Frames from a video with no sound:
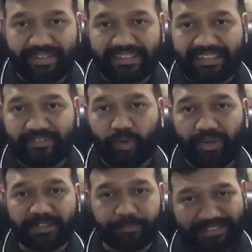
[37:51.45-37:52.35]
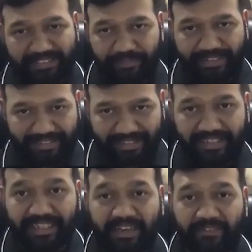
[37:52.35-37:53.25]
and they want a specific
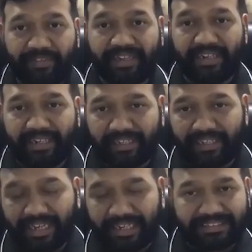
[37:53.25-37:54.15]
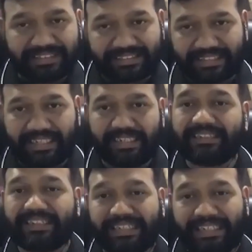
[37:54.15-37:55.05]
thing where at a larger scale
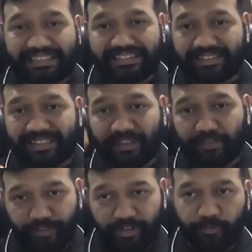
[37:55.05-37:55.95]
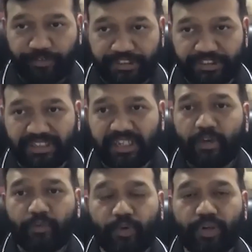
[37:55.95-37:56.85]
they need certain different feature
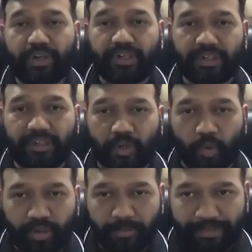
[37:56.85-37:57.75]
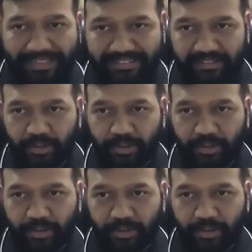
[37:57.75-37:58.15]
for a role based,